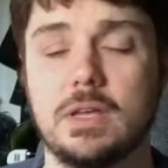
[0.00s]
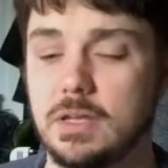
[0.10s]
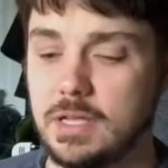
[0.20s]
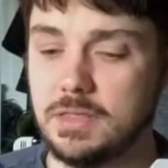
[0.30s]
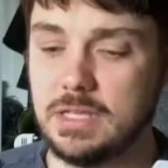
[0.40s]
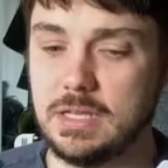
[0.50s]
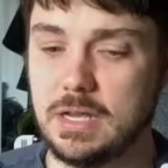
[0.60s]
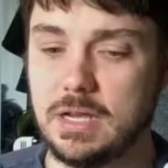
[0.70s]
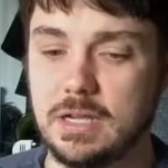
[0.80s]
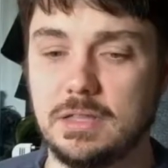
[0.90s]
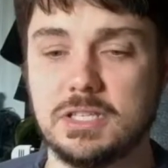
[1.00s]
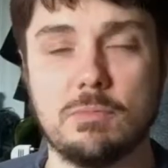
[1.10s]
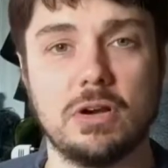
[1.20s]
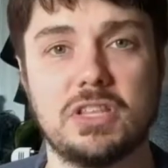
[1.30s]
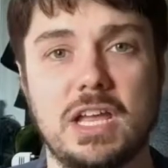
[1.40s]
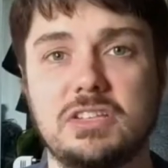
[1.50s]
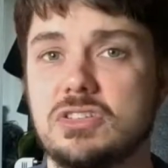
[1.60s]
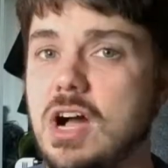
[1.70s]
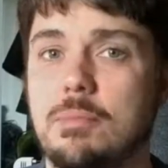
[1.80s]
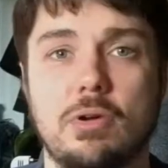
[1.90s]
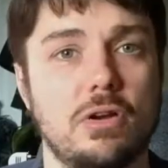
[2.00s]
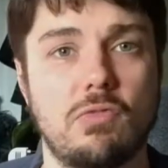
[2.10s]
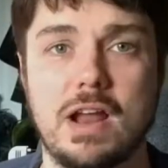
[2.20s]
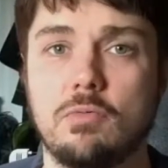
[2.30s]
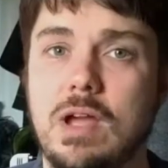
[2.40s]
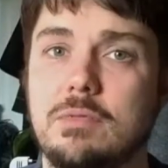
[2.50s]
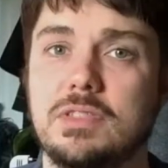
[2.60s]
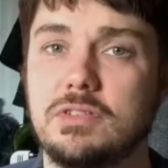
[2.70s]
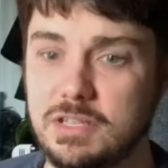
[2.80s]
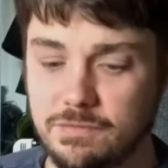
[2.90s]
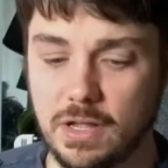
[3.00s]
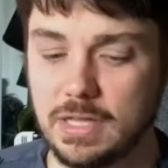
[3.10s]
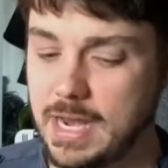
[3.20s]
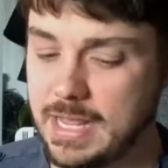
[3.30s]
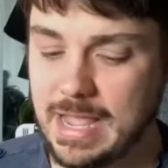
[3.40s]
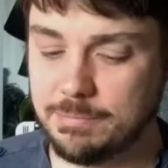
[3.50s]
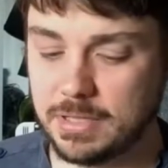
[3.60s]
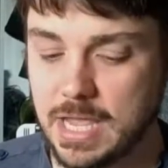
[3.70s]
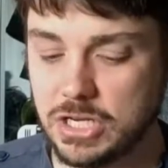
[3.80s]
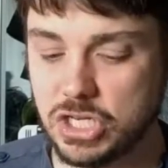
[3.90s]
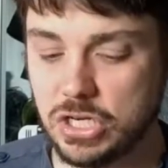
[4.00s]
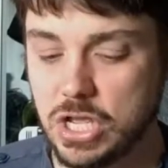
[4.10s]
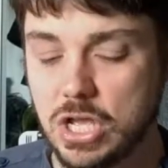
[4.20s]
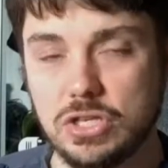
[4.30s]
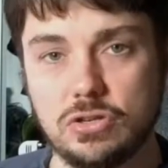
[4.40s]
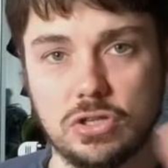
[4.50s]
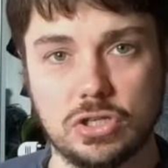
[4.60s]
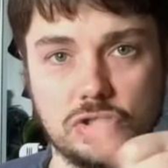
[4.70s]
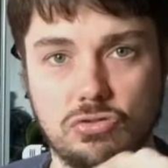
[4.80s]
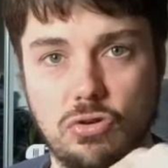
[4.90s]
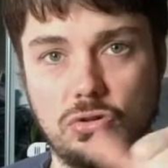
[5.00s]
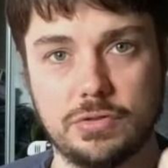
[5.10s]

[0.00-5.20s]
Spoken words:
in the smartthings, operated right away with their default lighting application. You can control